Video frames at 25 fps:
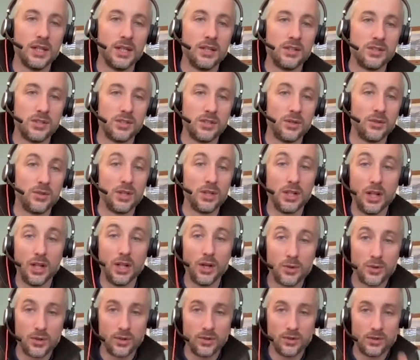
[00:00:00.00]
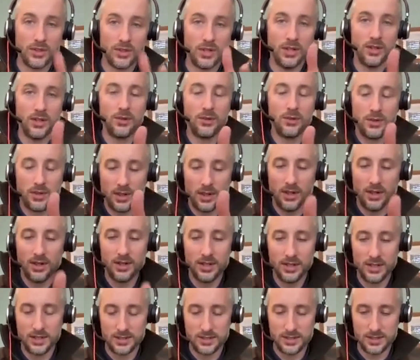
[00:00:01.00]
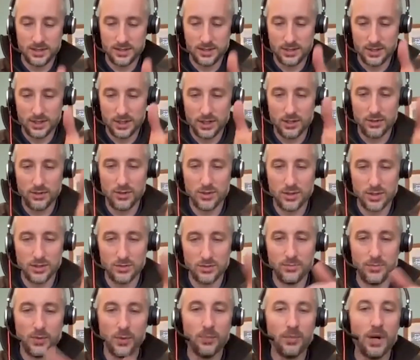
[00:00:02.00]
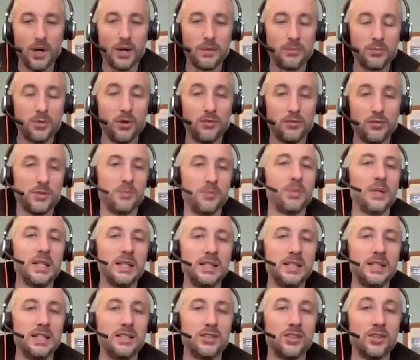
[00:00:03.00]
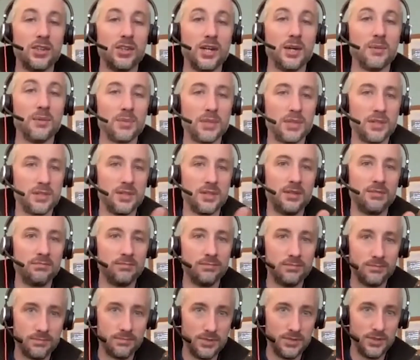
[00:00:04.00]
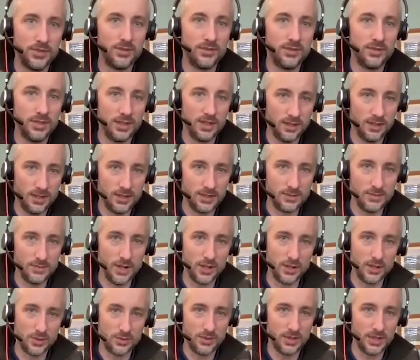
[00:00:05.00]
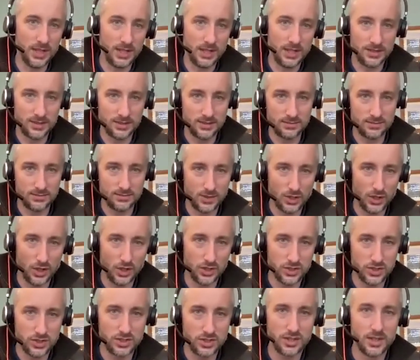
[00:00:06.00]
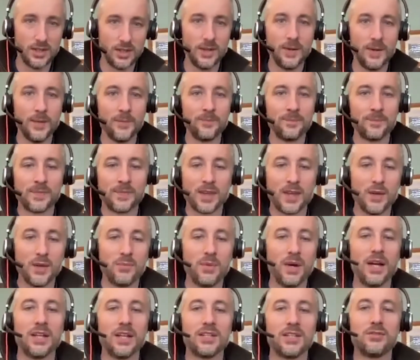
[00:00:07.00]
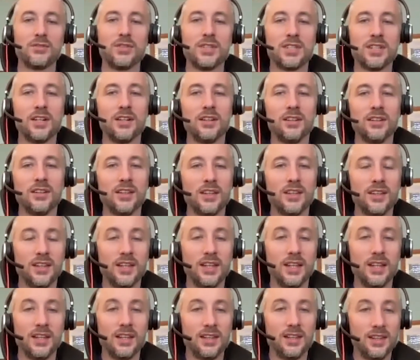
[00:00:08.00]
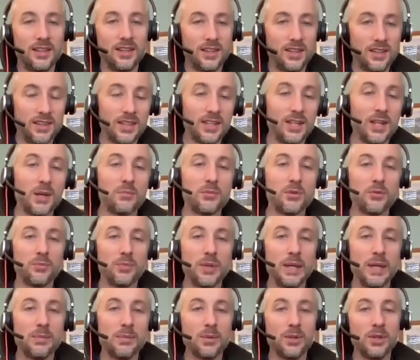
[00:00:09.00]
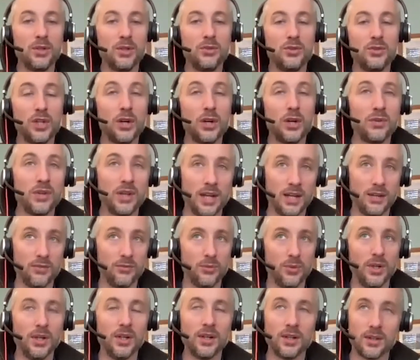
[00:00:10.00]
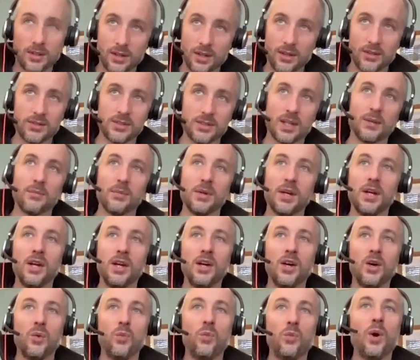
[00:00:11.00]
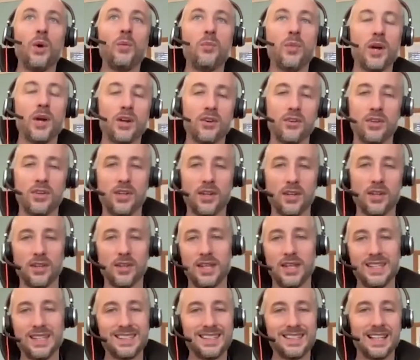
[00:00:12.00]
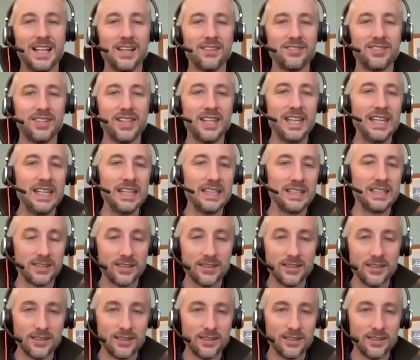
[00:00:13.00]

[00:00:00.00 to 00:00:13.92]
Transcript: so the localized solution of, well, my profitability's gone up because I'm producing this much with less cost, but as a result, the number of people who don't have work goes up. One way or another, they still have to eat.